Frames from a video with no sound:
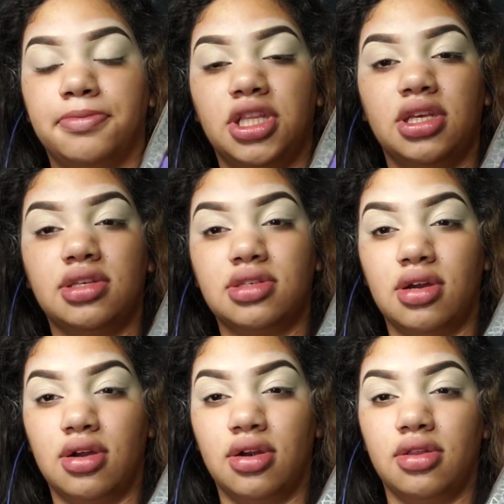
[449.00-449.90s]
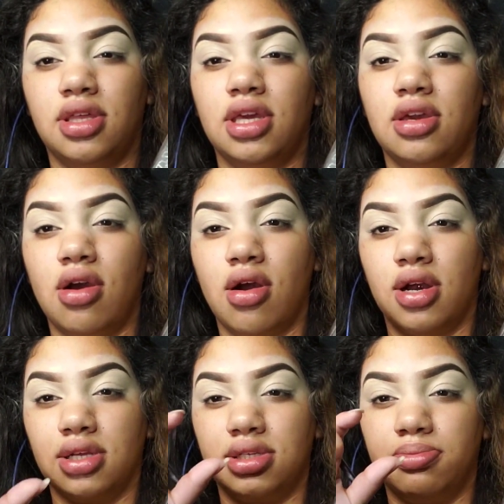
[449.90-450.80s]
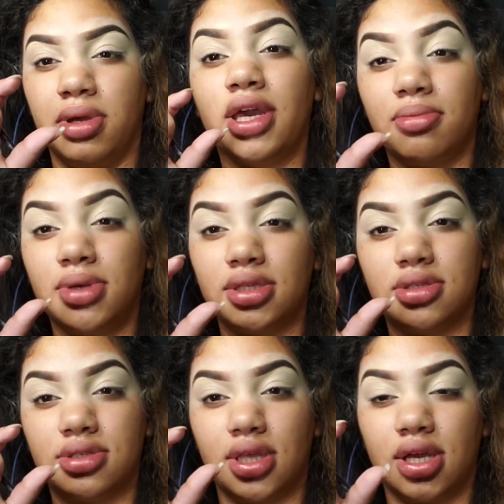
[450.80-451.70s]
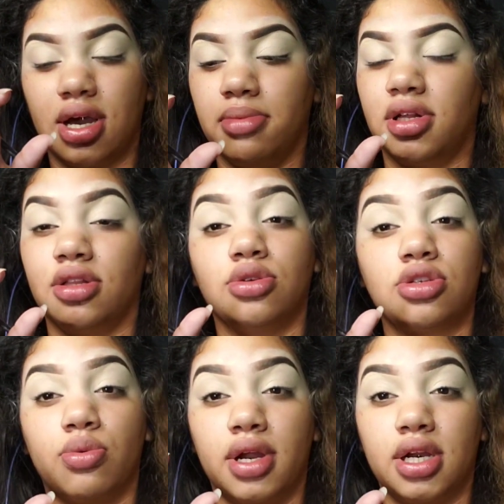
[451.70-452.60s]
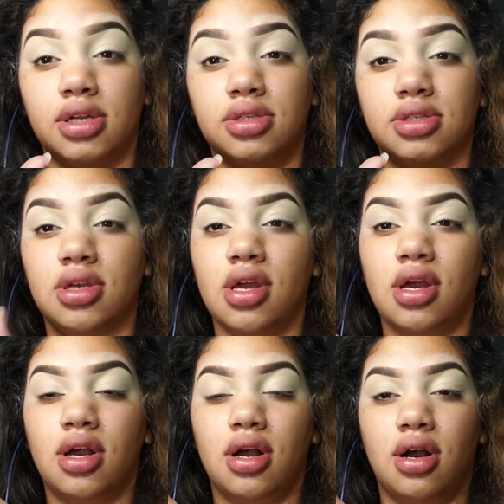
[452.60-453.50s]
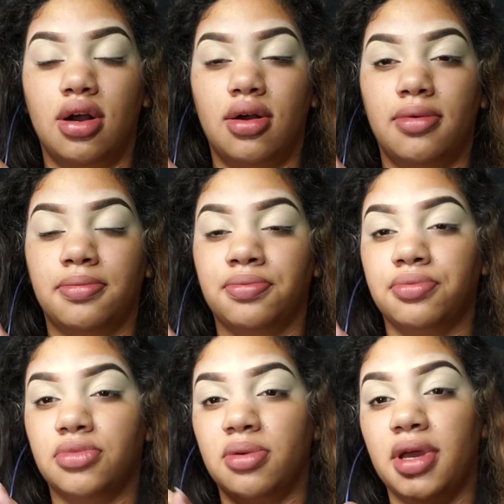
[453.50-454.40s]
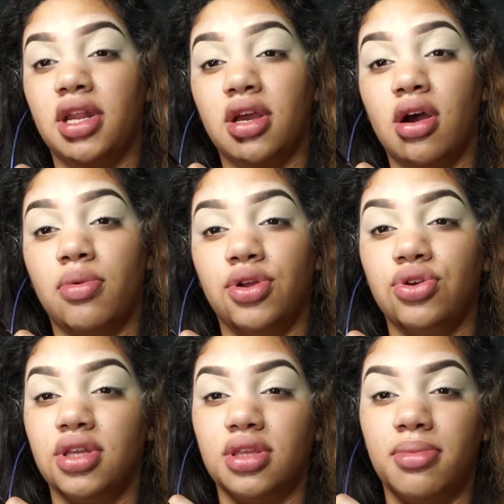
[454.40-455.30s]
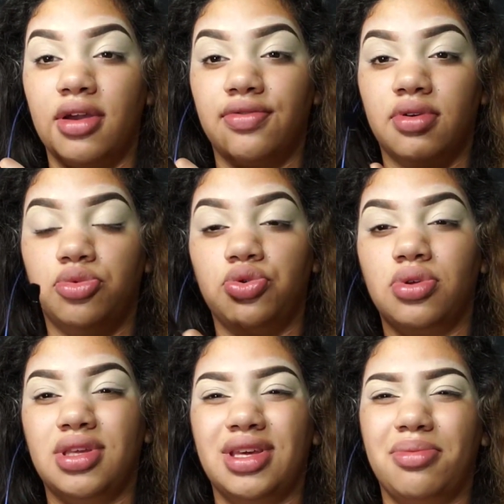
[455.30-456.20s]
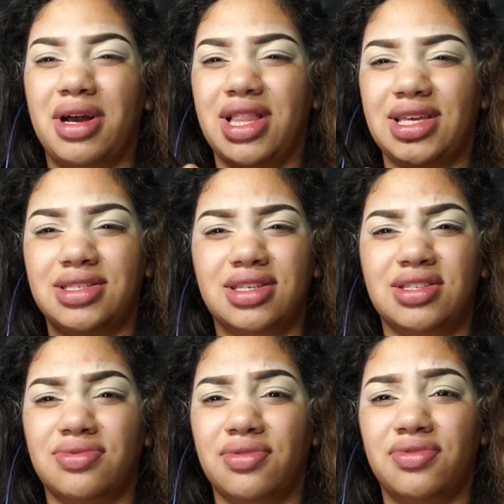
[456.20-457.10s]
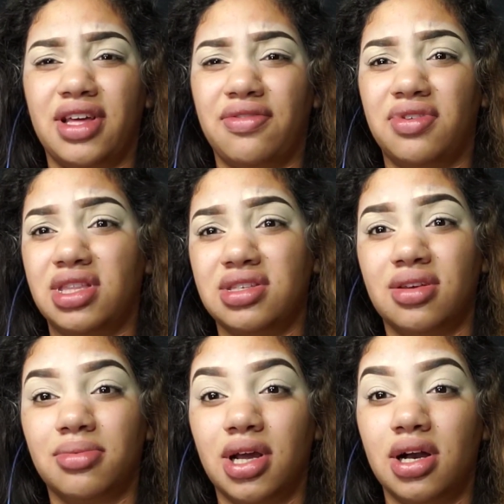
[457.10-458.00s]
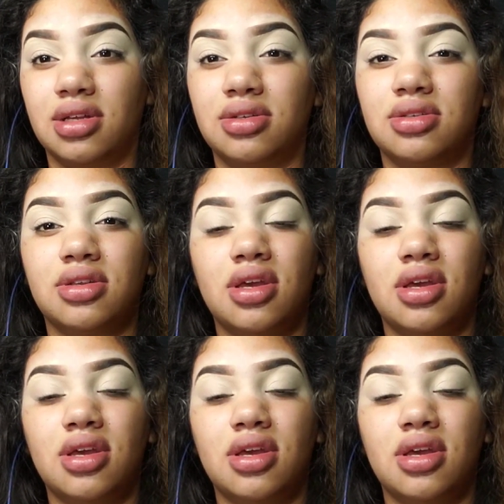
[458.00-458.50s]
These are the artist pigments. They come in the little squares. Depending on where you get them at from, you can get about like 6 of them for like $50-something.